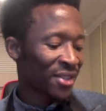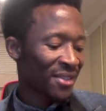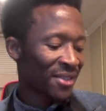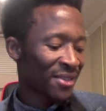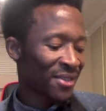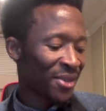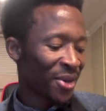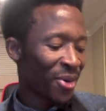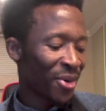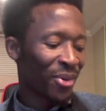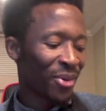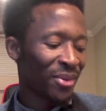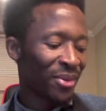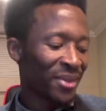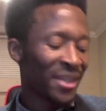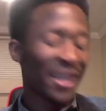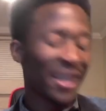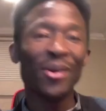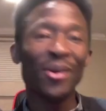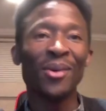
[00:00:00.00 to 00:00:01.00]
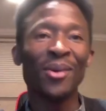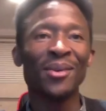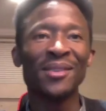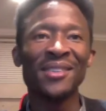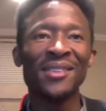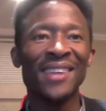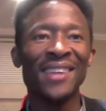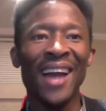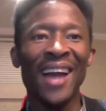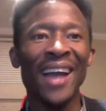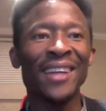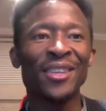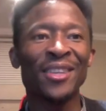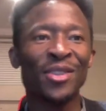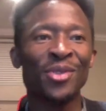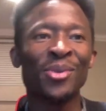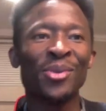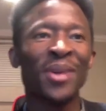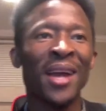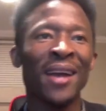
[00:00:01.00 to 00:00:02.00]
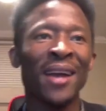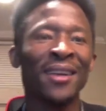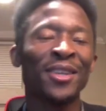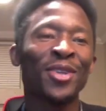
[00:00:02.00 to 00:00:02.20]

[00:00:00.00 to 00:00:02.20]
you know, they don't like to do that.